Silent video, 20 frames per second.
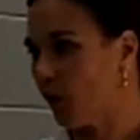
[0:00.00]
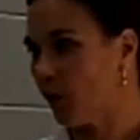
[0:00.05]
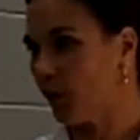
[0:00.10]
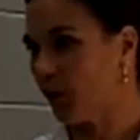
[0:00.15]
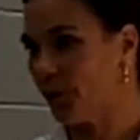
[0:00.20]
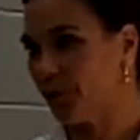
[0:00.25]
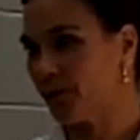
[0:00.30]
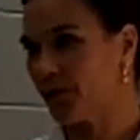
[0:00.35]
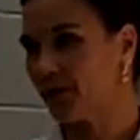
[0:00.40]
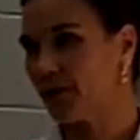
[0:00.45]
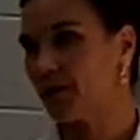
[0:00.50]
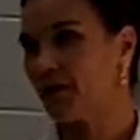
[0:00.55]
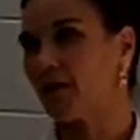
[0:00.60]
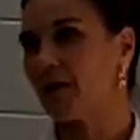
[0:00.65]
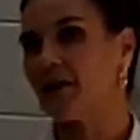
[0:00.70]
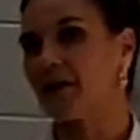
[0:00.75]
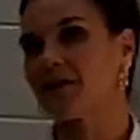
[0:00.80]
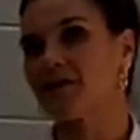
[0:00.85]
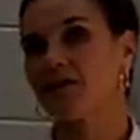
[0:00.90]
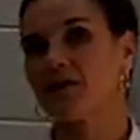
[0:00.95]
cold
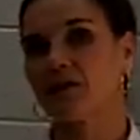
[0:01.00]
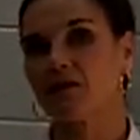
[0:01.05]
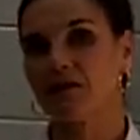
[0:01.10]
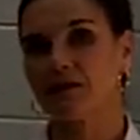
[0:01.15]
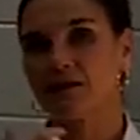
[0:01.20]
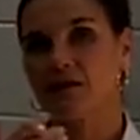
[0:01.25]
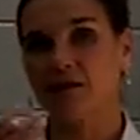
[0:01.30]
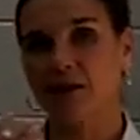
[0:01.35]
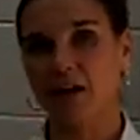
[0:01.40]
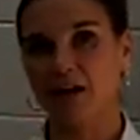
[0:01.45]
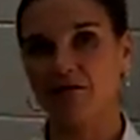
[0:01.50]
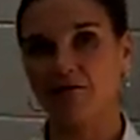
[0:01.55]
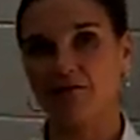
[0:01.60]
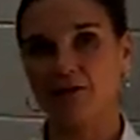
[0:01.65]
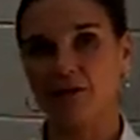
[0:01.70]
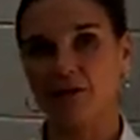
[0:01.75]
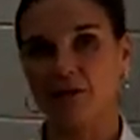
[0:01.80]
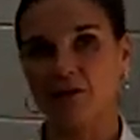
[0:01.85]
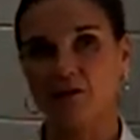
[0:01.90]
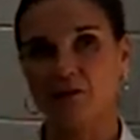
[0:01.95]
until it's time
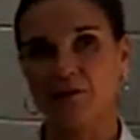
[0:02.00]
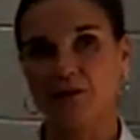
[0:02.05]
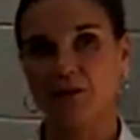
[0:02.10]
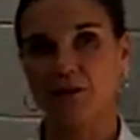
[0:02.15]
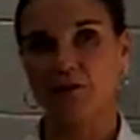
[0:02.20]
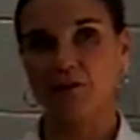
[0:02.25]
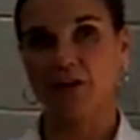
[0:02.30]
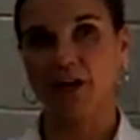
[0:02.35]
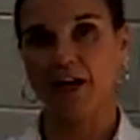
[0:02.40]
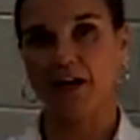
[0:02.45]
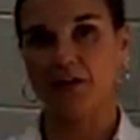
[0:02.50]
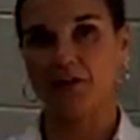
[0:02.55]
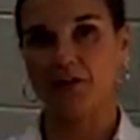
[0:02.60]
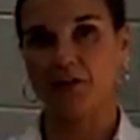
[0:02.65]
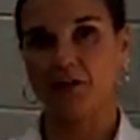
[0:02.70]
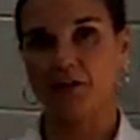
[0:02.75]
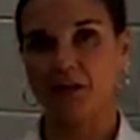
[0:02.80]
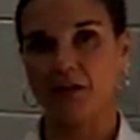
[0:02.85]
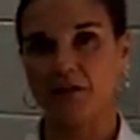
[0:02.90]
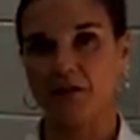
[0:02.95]
for you to put your
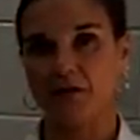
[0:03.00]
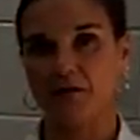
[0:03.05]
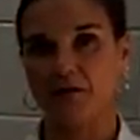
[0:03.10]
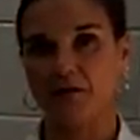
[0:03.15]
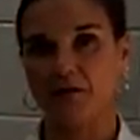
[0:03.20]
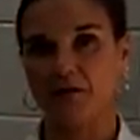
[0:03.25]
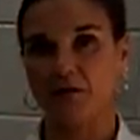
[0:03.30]
reaction together.